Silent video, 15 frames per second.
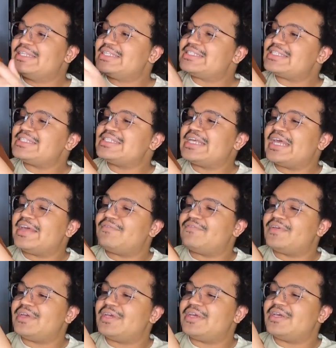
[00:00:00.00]
This is
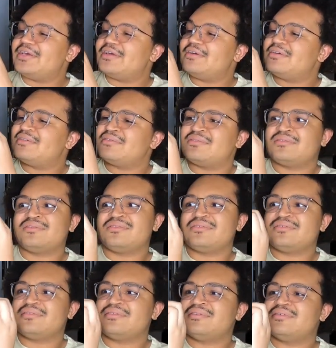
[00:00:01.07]
giving.
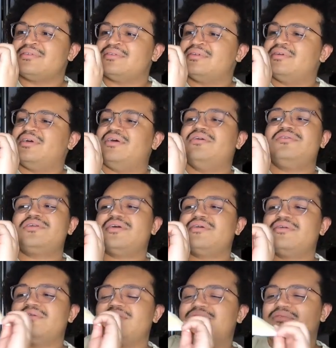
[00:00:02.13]
Hold
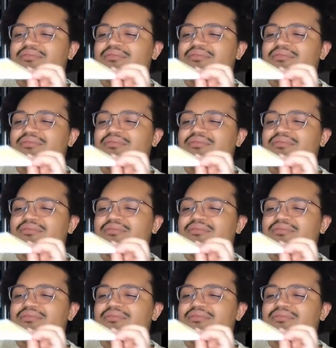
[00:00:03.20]
on.